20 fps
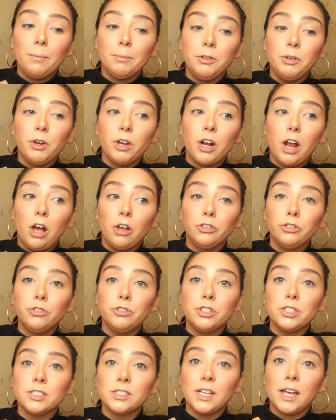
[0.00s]
You could also
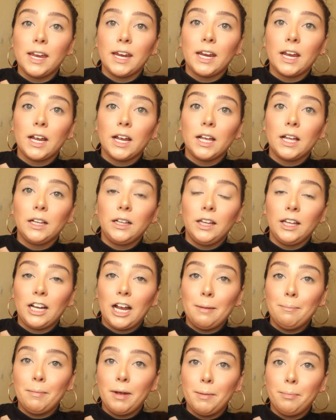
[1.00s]
just like click
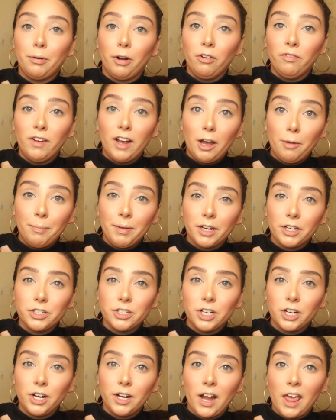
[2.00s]
on my profile
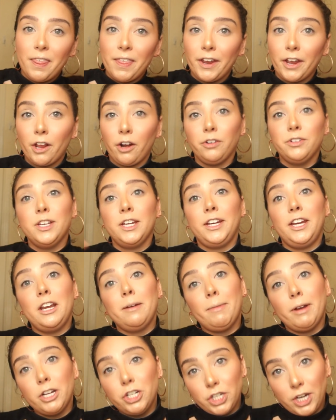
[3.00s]
picture and I think it'll take you
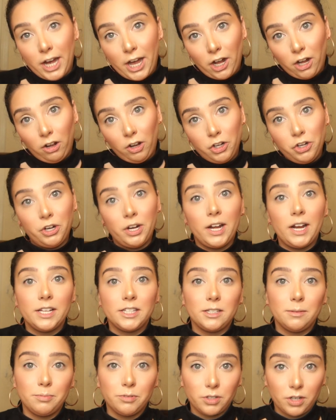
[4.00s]
to my channel and you can
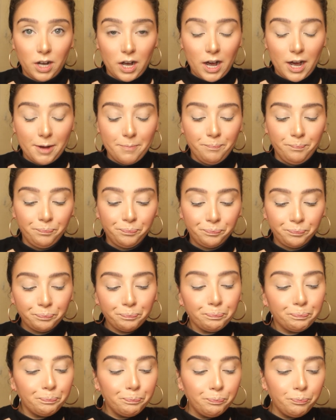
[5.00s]
hit subscribe.
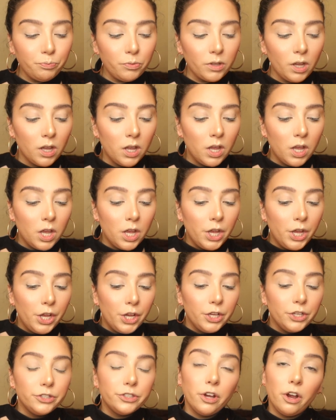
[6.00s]

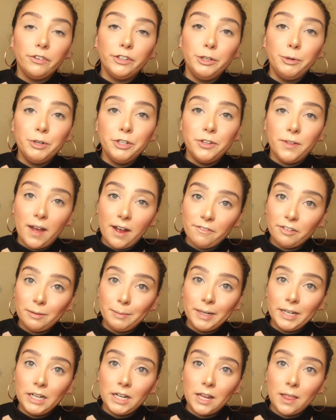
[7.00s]
So if you would do that for
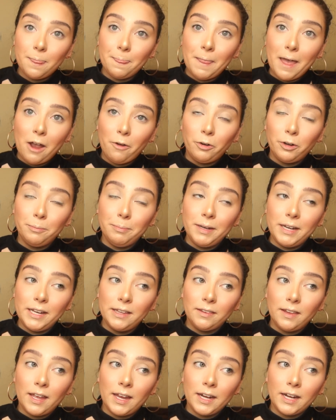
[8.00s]
me, that would be
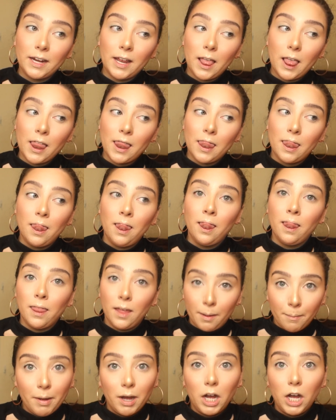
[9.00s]
like
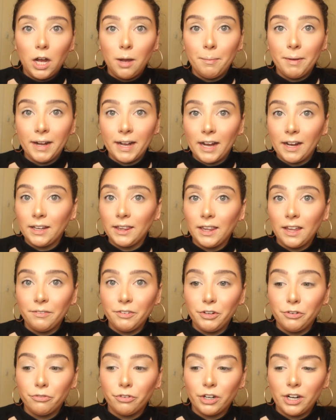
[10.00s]
the bomb and I'd
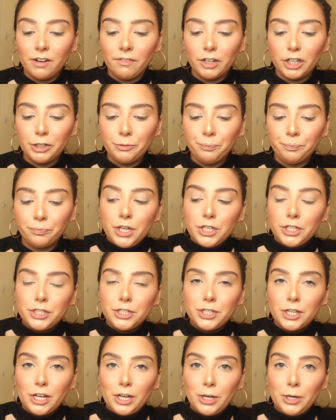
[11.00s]
love you forever.
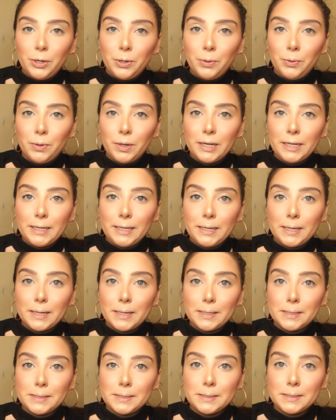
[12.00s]
So
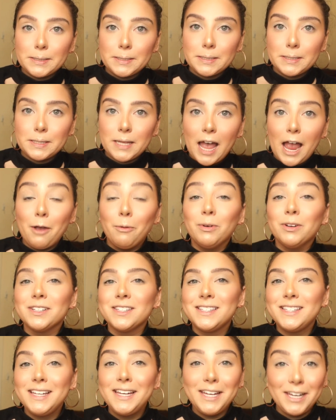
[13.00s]
yes, I will
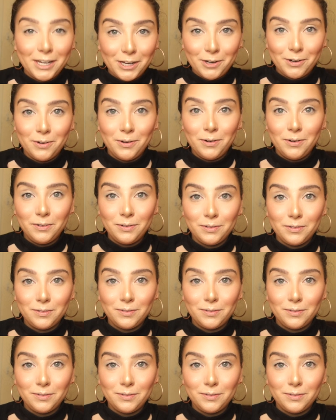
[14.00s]
see you